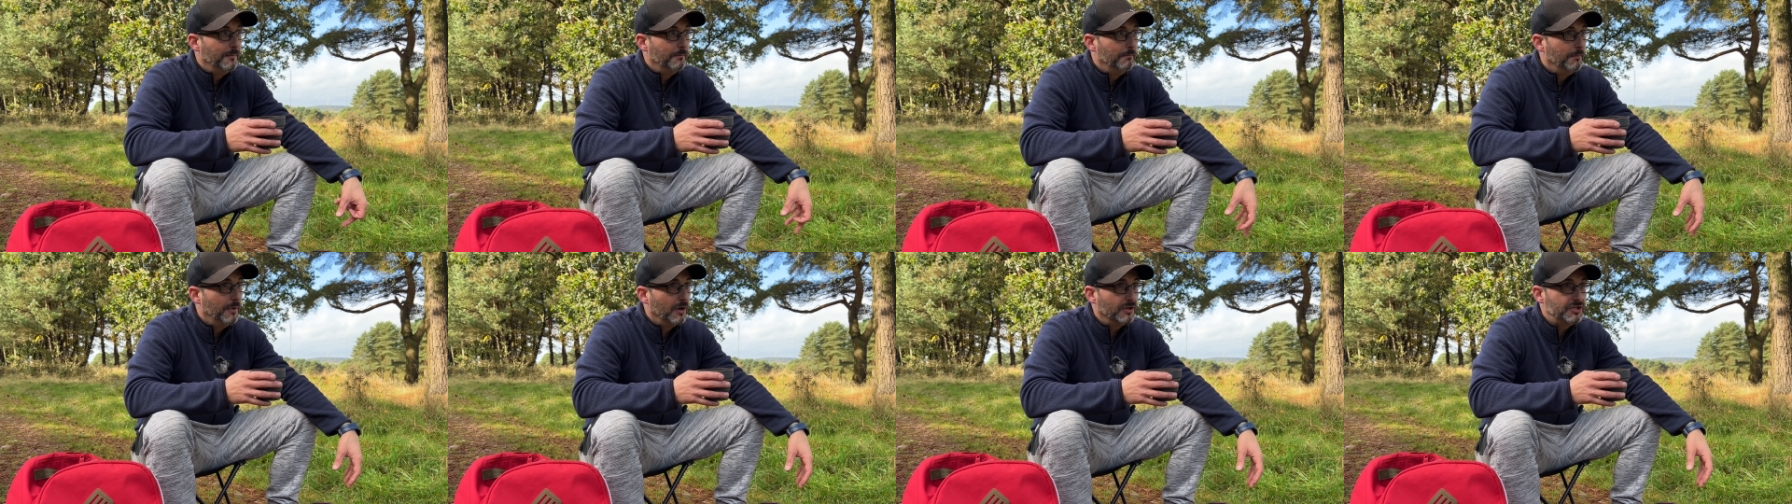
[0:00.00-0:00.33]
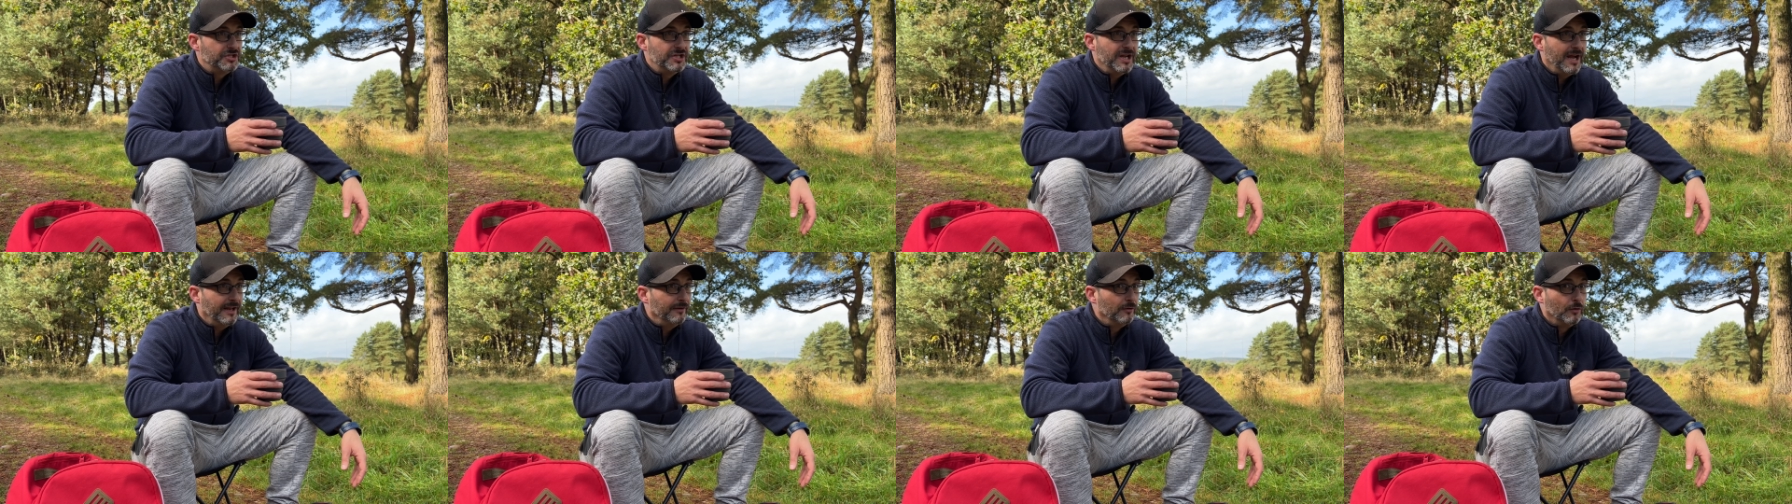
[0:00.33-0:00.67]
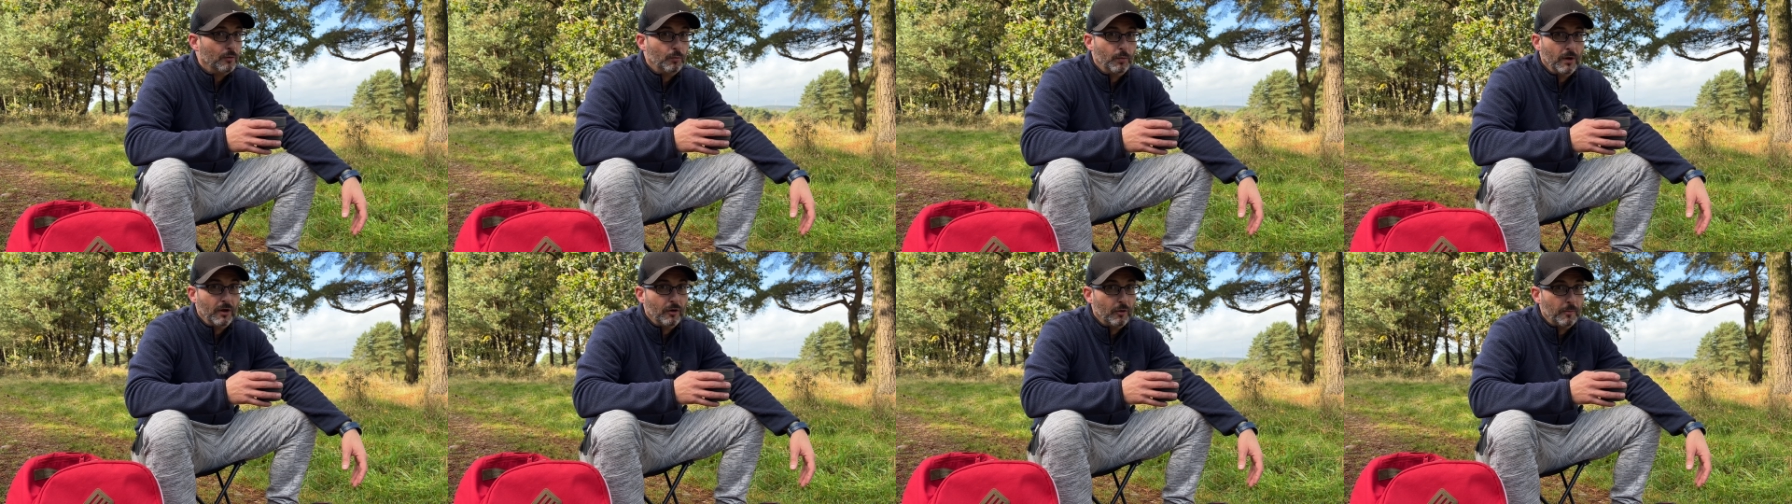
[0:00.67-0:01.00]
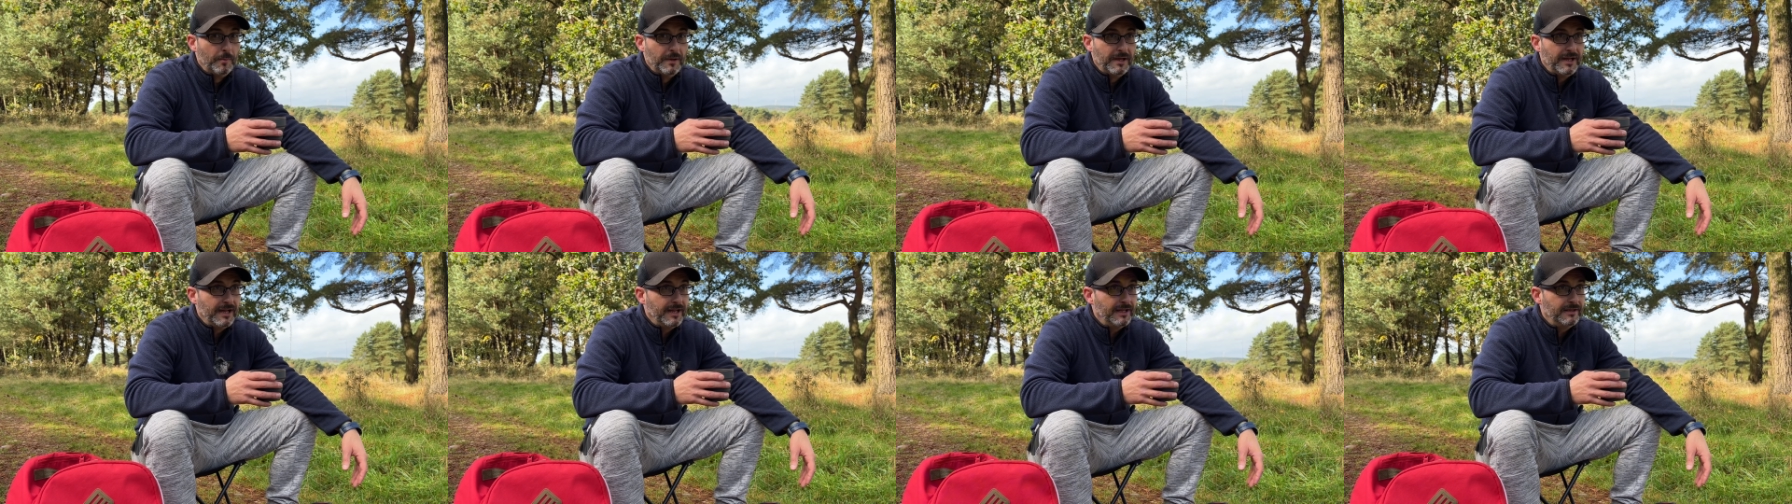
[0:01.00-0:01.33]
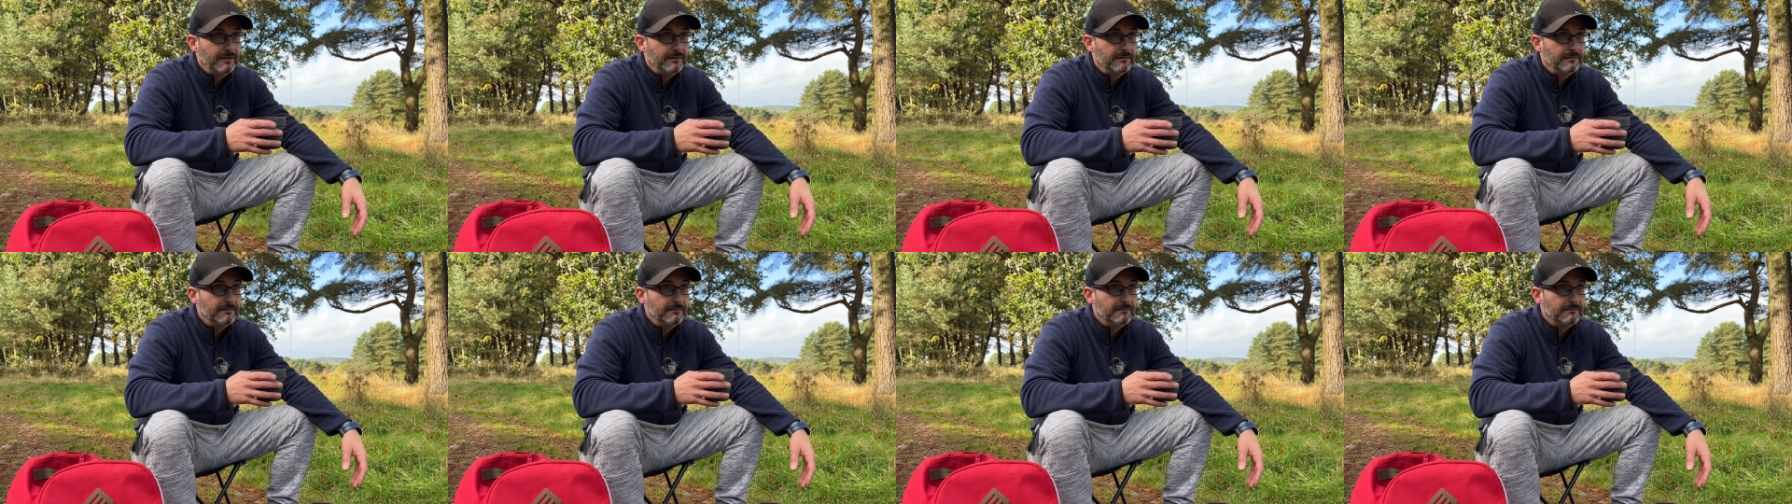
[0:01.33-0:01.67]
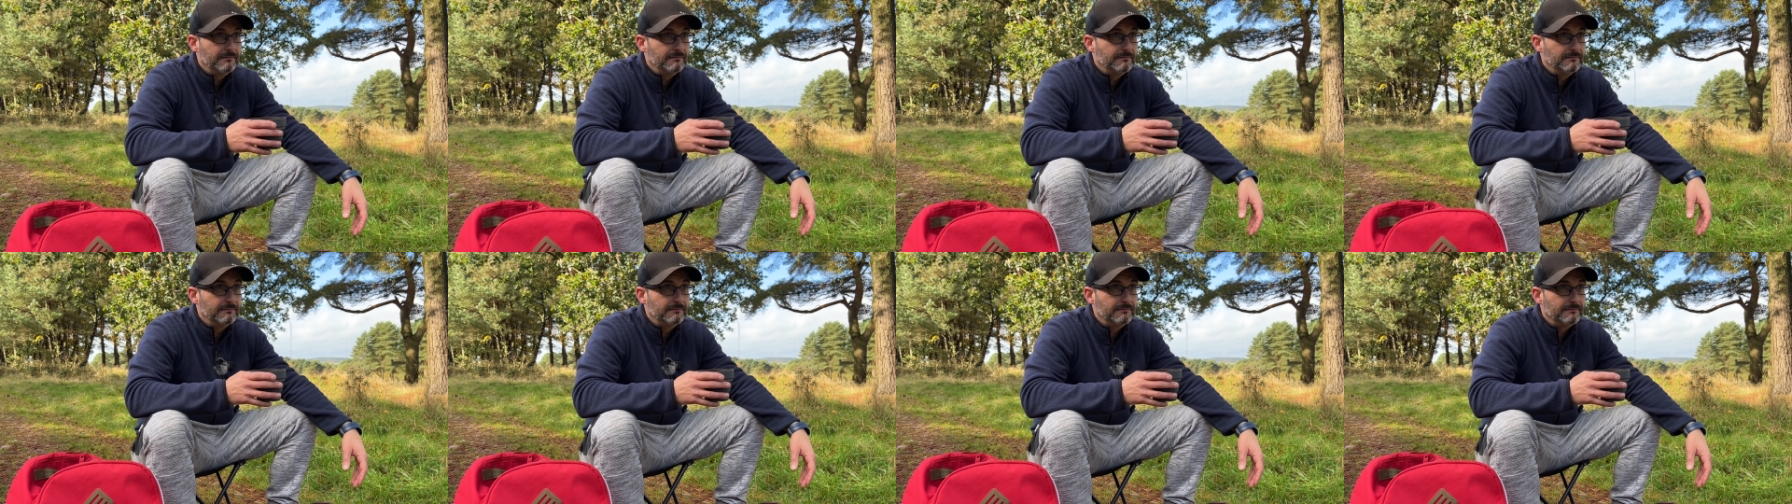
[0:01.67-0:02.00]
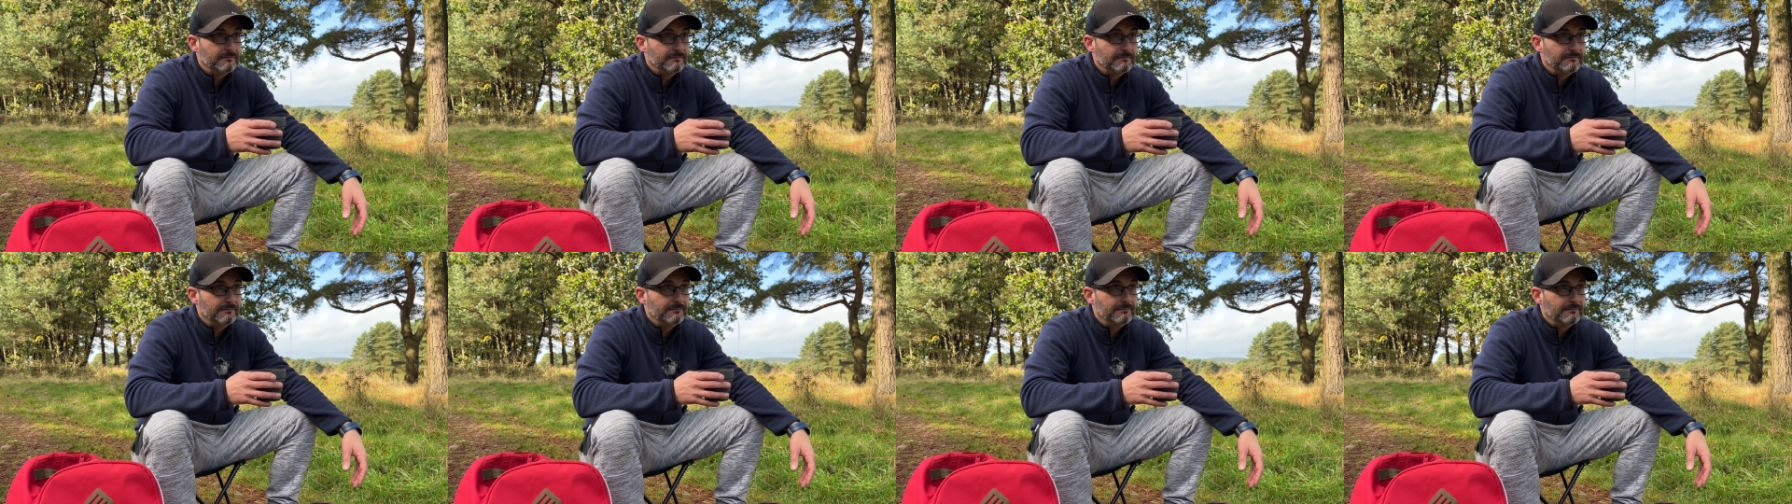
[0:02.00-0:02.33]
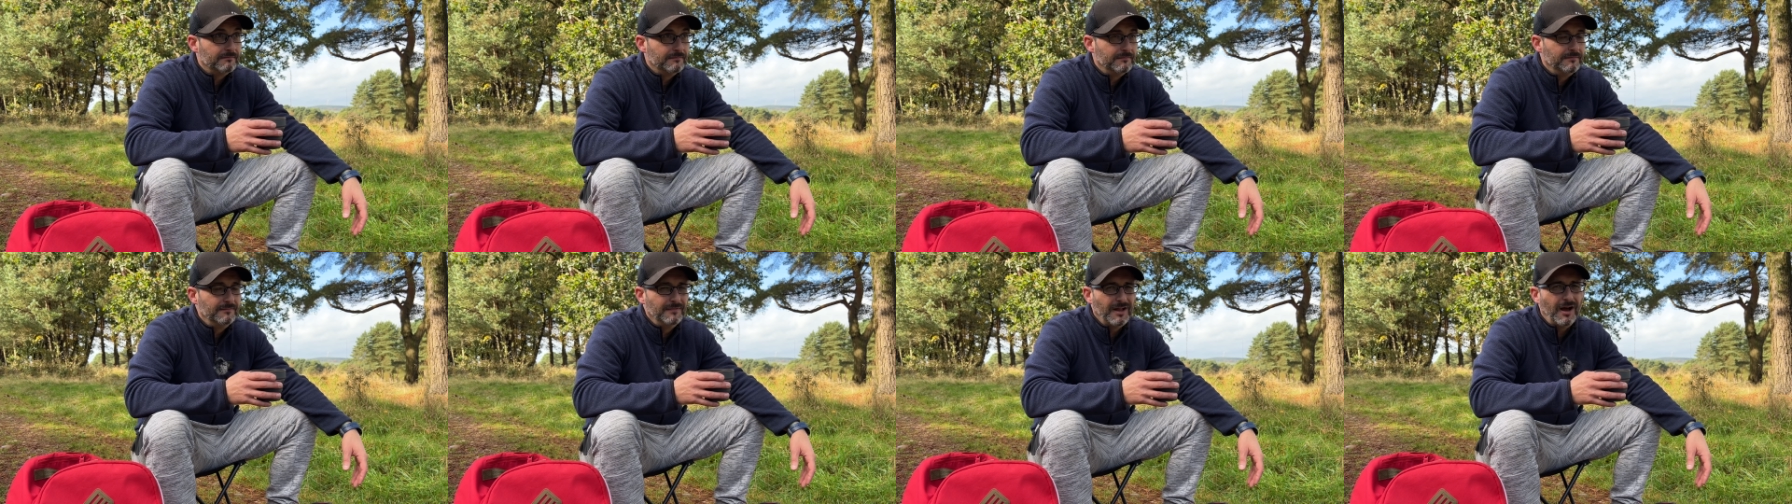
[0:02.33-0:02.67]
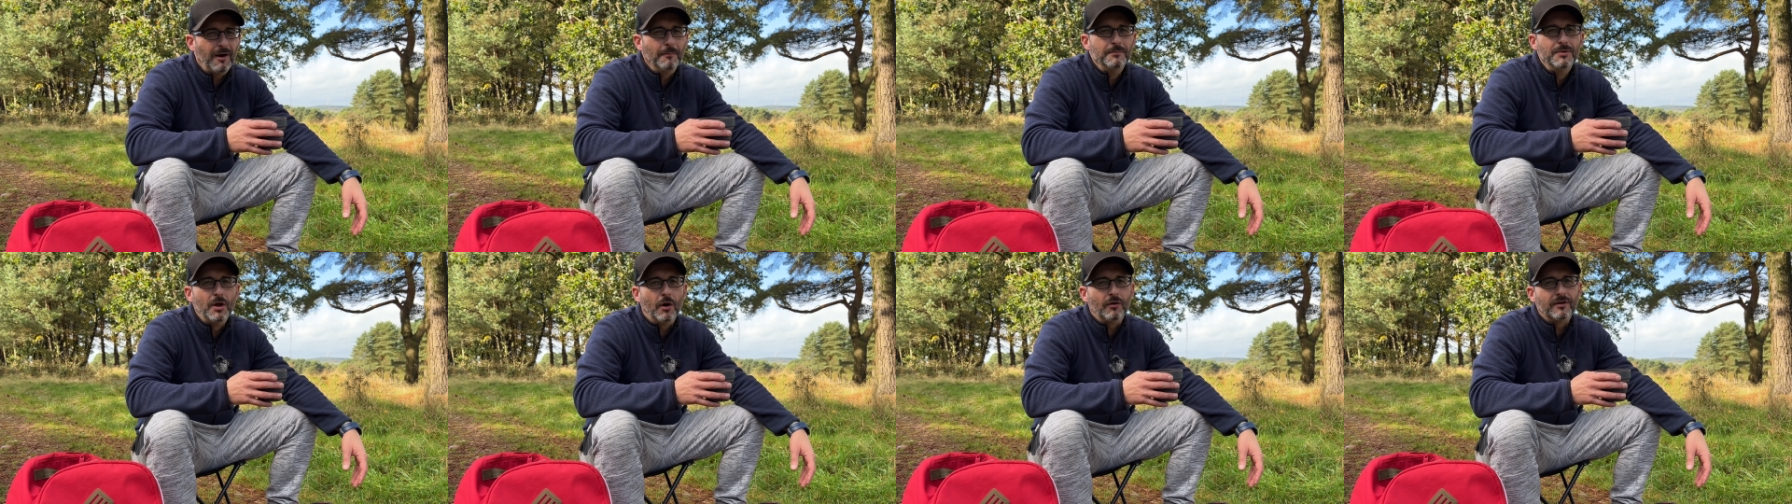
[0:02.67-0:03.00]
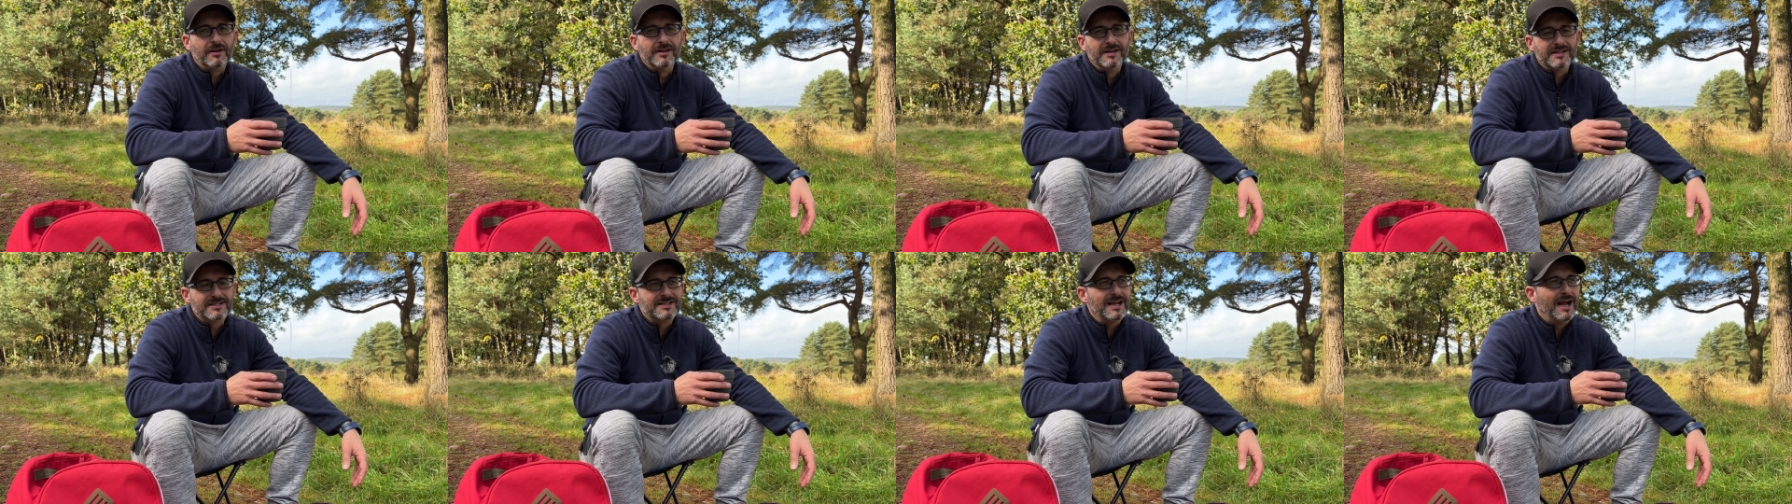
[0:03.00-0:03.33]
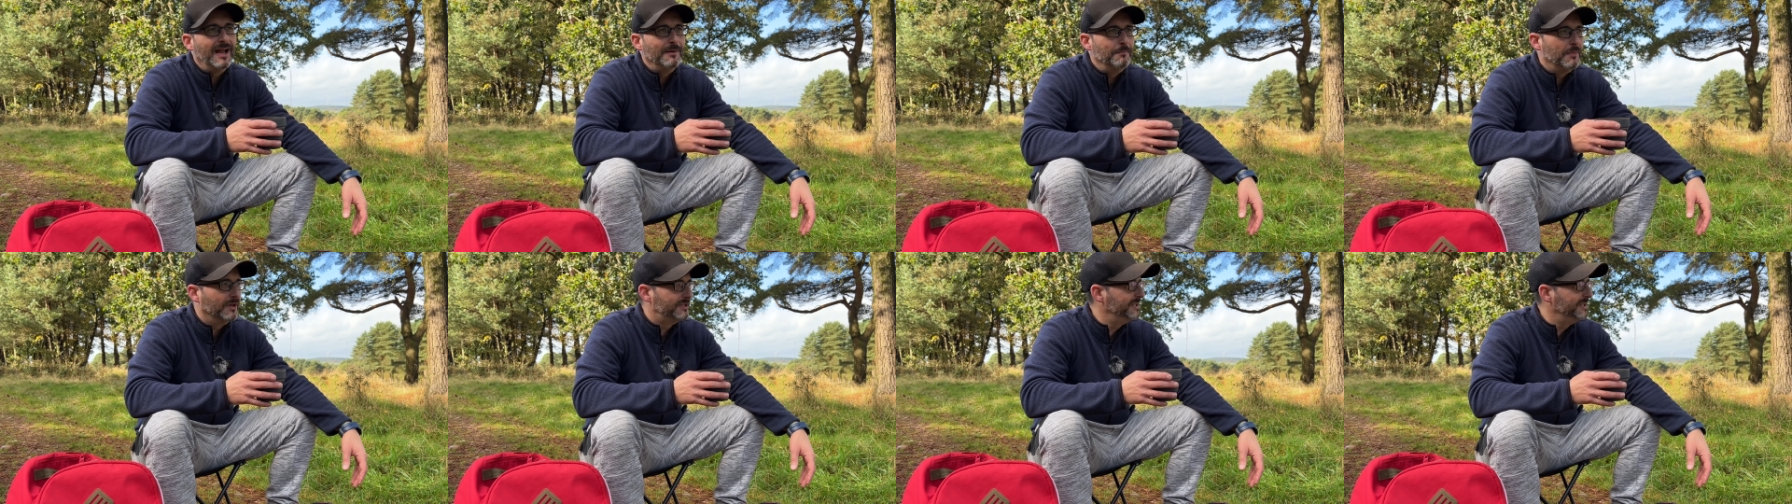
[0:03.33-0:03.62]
my channel will be, I'm not gonna say my